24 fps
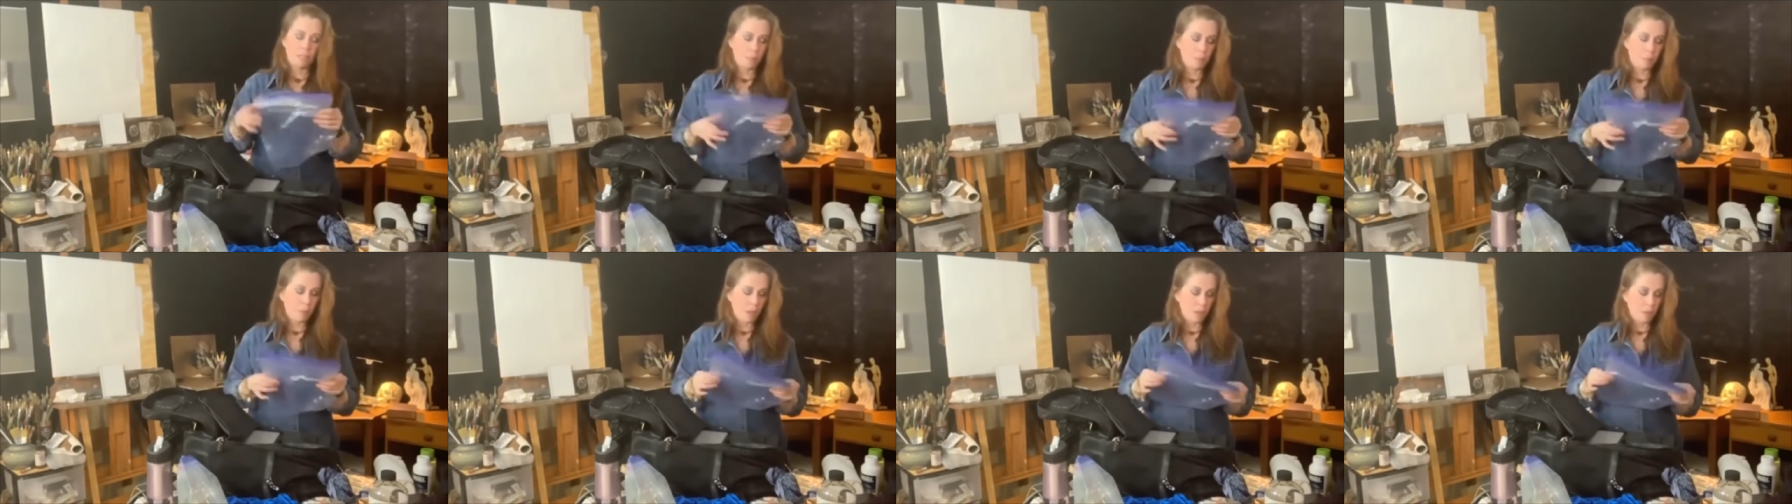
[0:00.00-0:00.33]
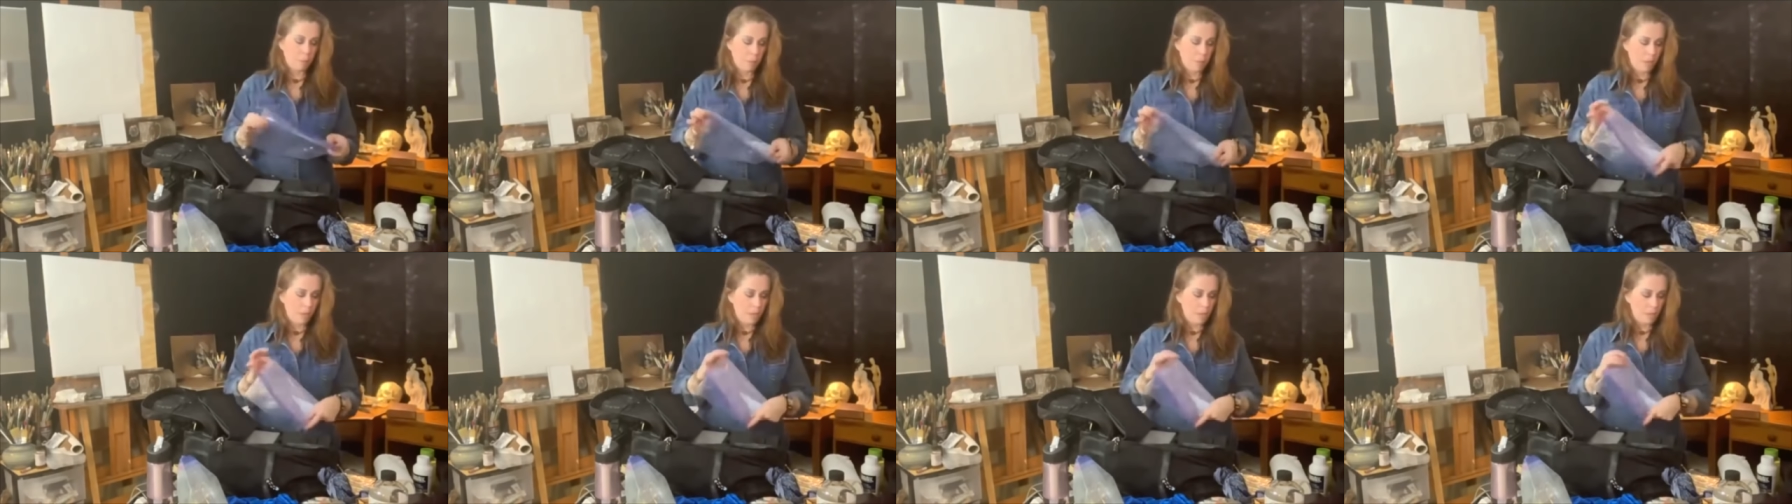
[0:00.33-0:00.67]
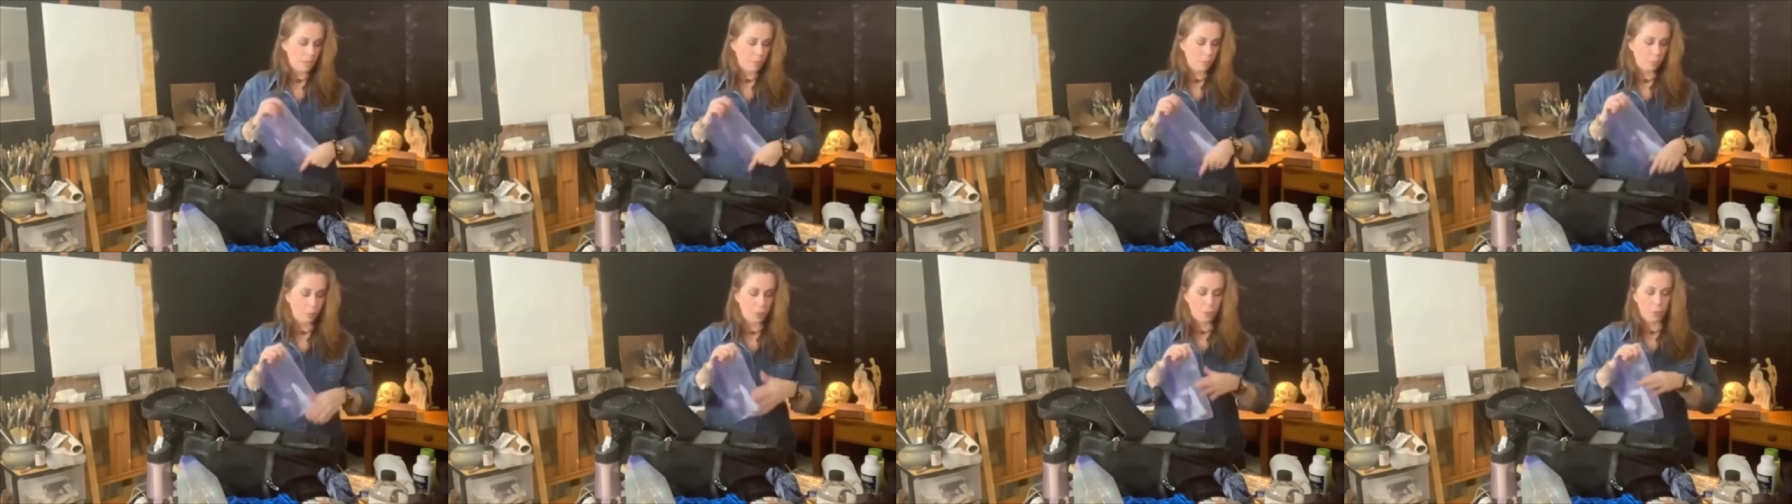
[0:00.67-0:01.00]
Ziploc
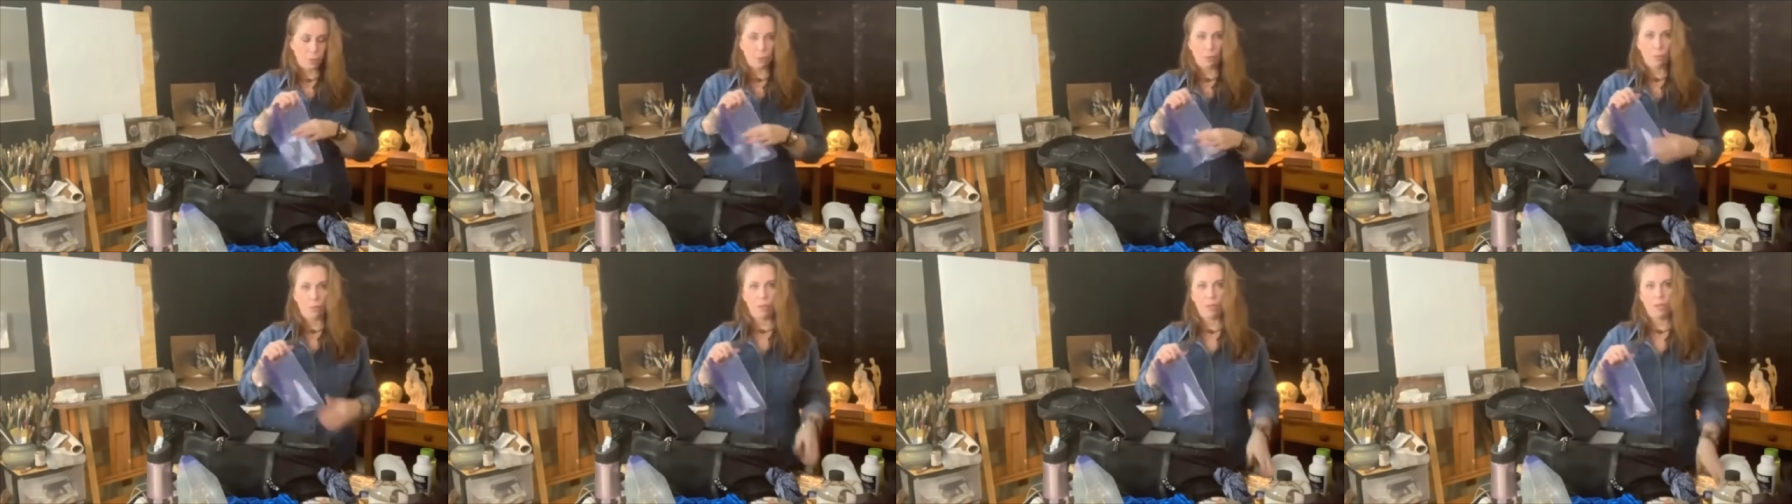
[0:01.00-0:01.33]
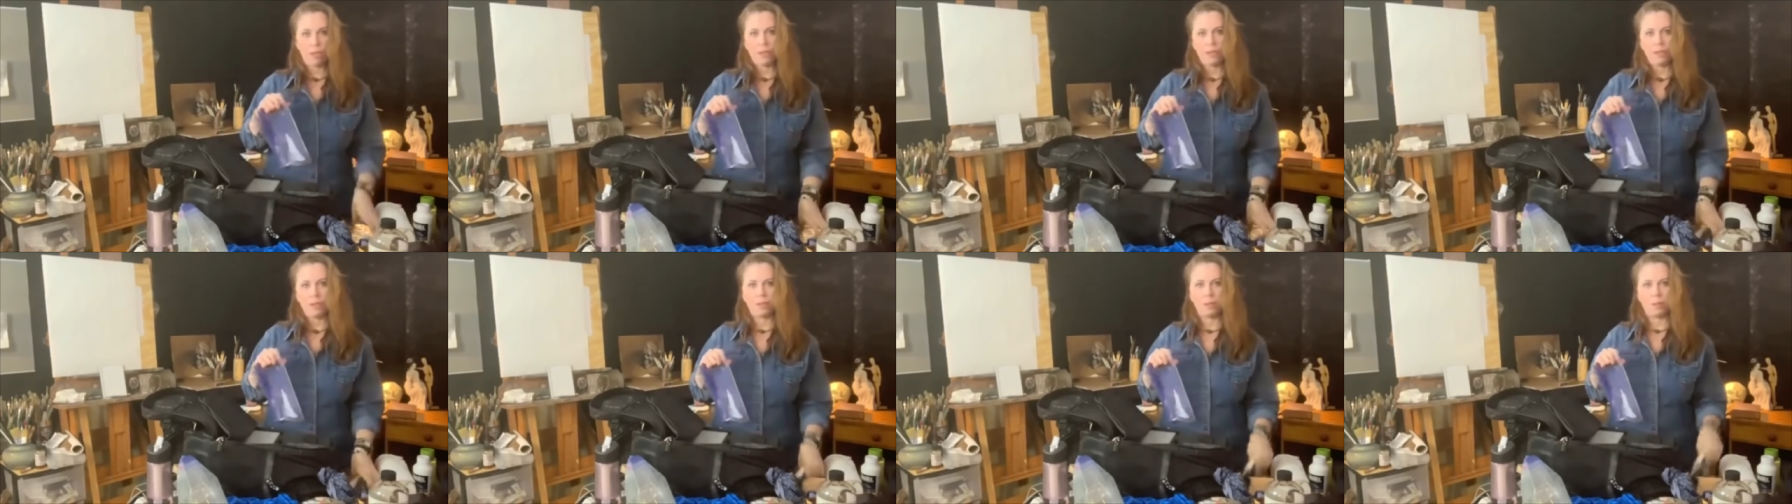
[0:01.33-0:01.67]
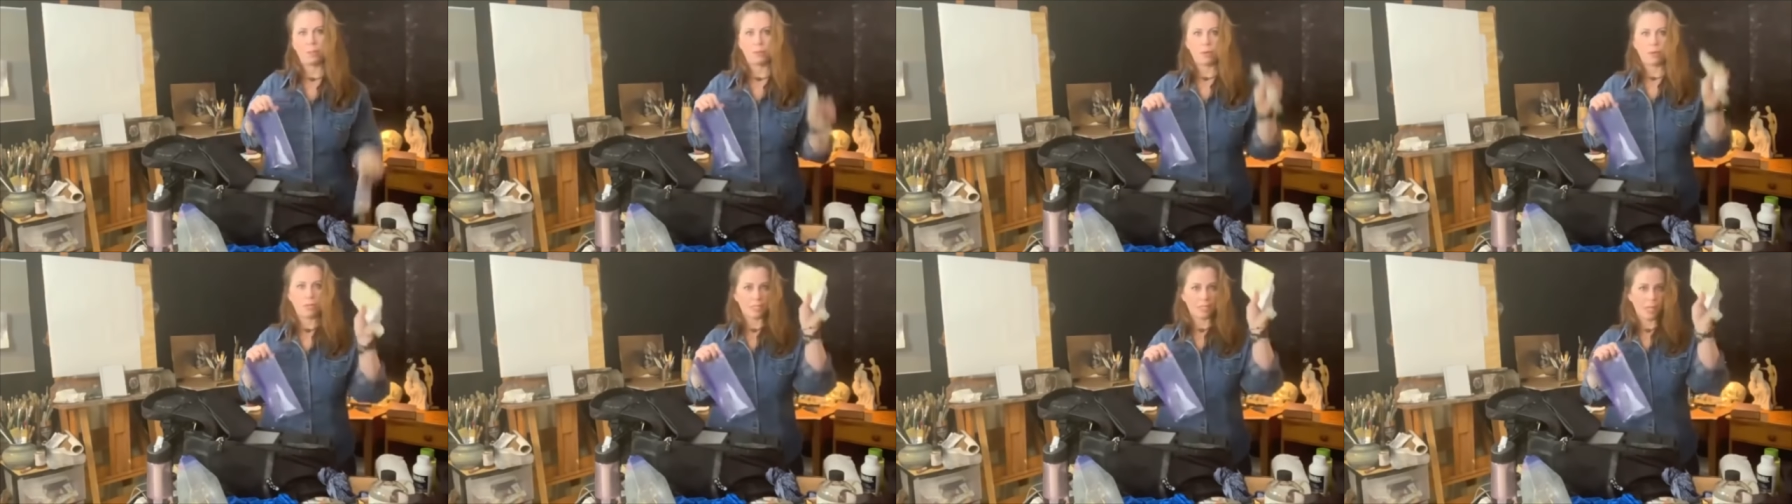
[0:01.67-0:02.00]
baggie with
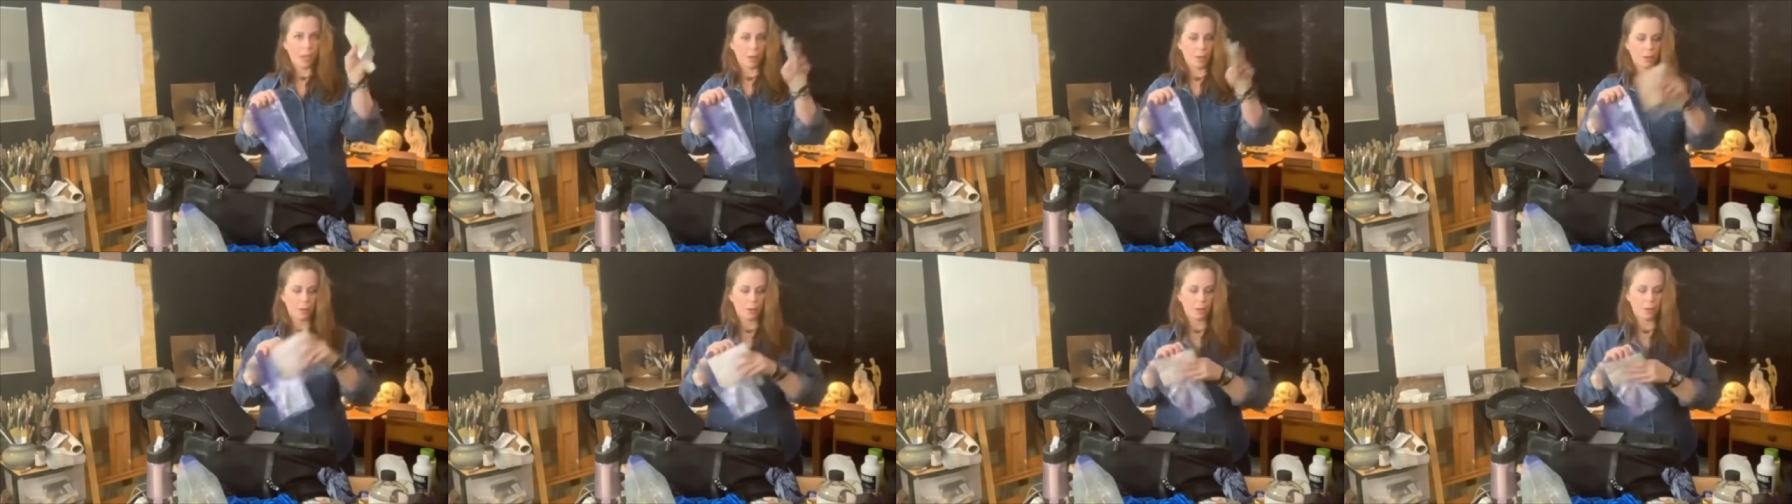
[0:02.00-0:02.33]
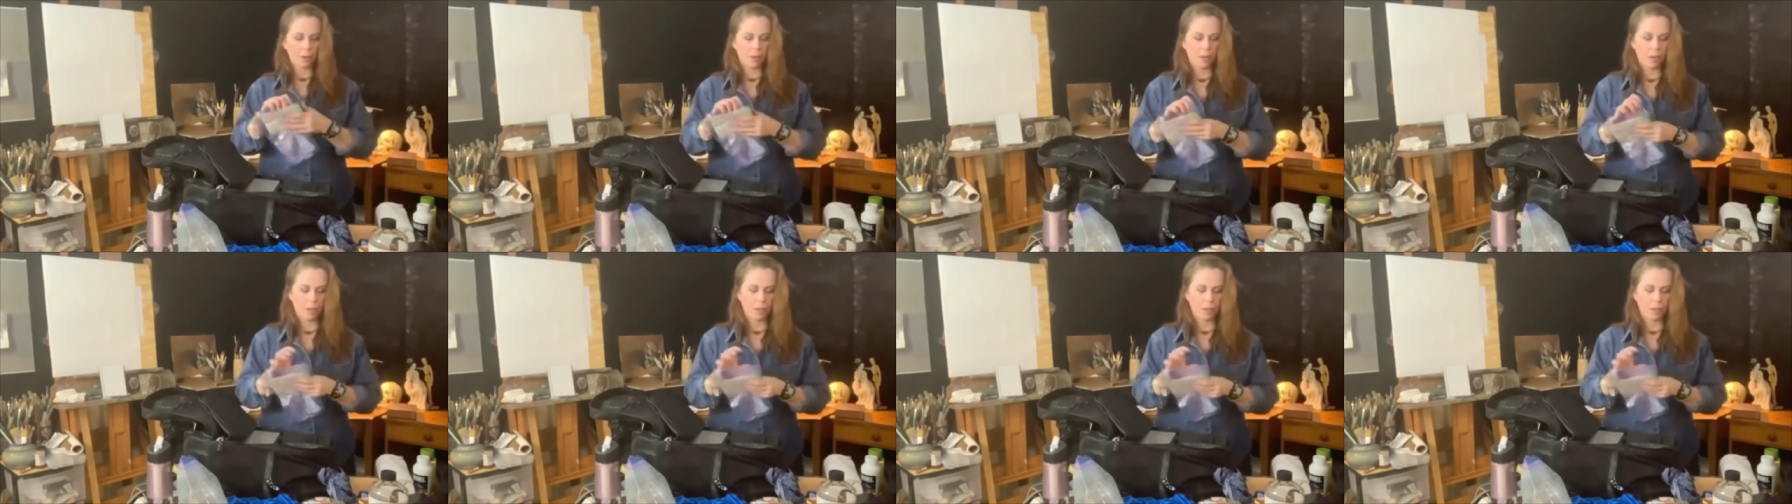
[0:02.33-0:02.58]
the printout.